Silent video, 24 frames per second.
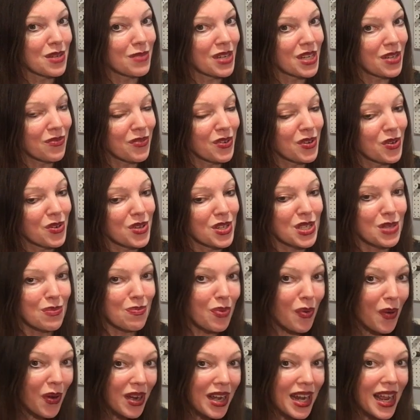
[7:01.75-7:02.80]
much for your
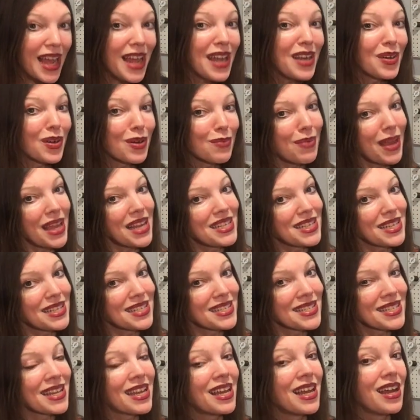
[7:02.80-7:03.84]
support and your
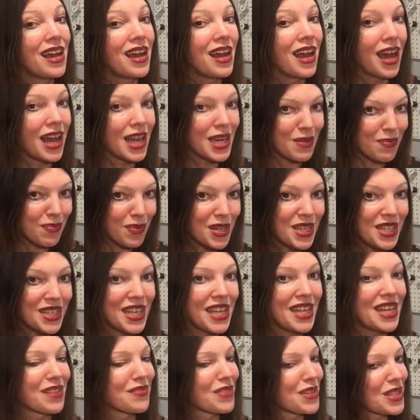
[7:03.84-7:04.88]
patience. I
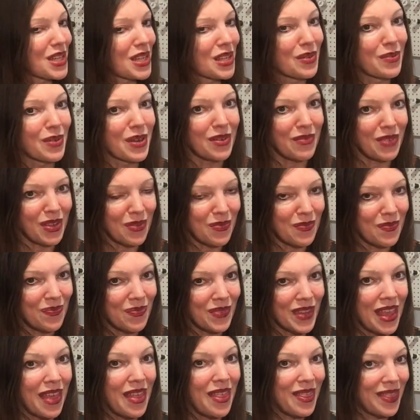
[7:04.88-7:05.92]
appreciate every single one of you.
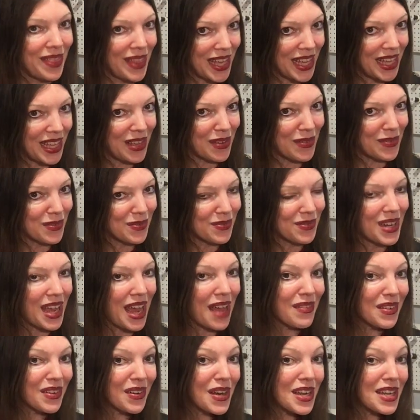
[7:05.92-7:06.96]
Thank you.
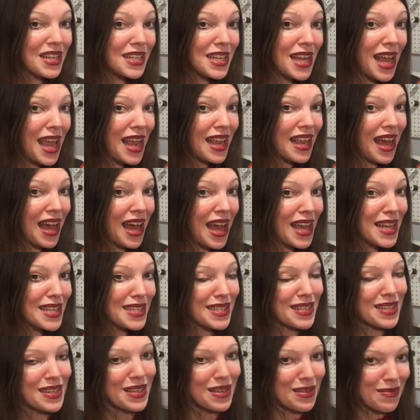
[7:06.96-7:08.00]
Have a great day,
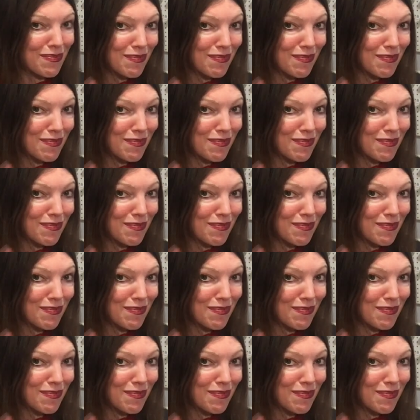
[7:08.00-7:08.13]
guys.